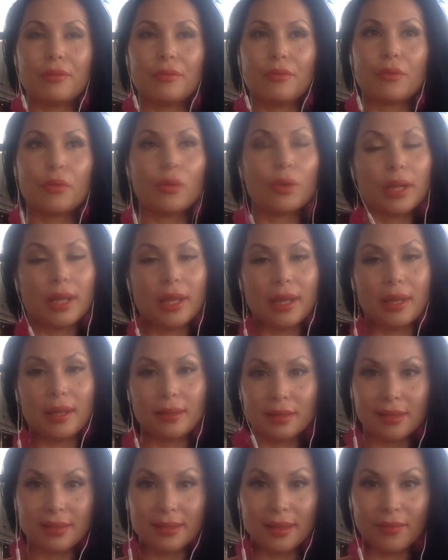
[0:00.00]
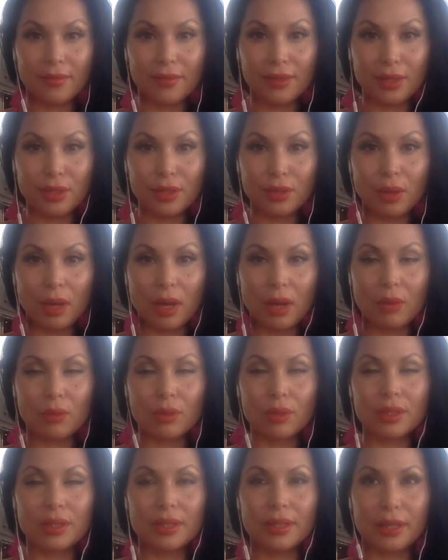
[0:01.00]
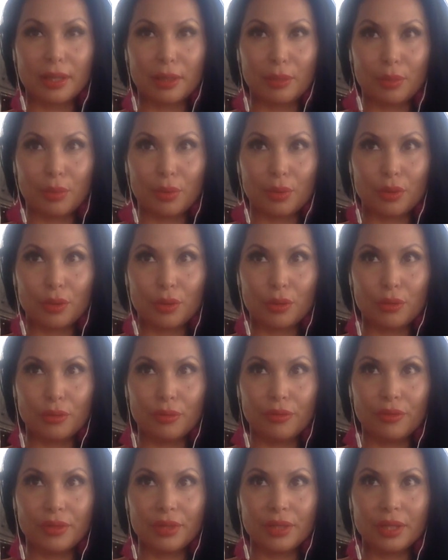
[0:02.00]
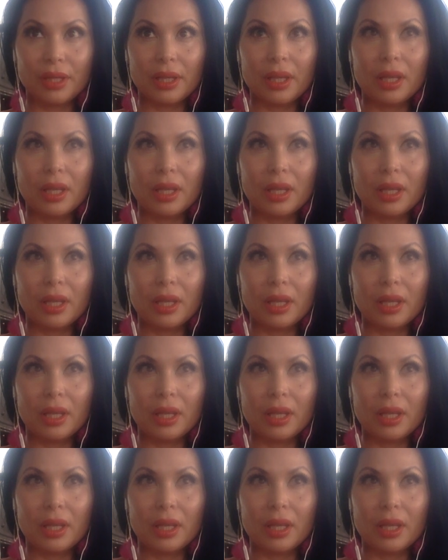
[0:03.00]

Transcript: 48 to 72 hours to get approved.